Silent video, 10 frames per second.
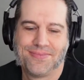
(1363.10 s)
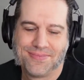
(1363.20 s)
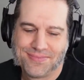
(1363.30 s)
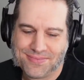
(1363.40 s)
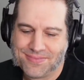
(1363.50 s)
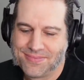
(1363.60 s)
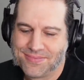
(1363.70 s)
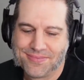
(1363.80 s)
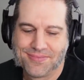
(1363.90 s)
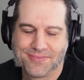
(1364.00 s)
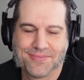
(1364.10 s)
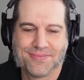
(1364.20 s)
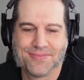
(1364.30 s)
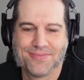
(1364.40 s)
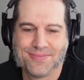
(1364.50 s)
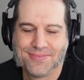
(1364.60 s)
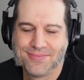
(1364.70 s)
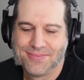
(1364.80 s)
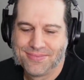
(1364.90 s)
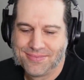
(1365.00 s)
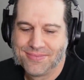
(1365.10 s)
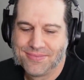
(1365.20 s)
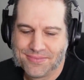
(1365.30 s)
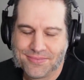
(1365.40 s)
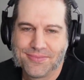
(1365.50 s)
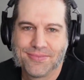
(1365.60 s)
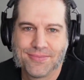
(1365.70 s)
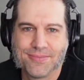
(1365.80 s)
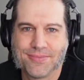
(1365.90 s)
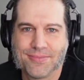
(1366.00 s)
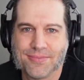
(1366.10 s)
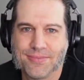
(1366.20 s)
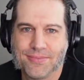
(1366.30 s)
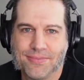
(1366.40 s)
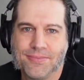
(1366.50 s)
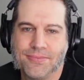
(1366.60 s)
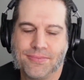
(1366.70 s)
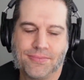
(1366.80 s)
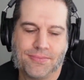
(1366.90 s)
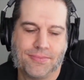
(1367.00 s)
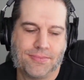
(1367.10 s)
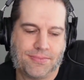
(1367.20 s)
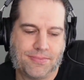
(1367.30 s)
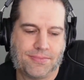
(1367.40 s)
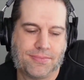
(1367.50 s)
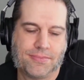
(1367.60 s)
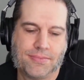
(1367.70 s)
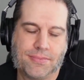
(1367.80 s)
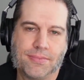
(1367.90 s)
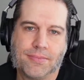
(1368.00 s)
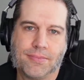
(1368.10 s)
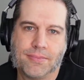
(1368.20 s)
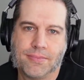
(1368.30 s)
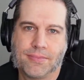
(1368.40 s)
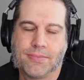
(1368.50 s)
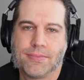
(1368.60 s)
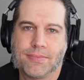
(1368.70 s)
This person isn't speaking.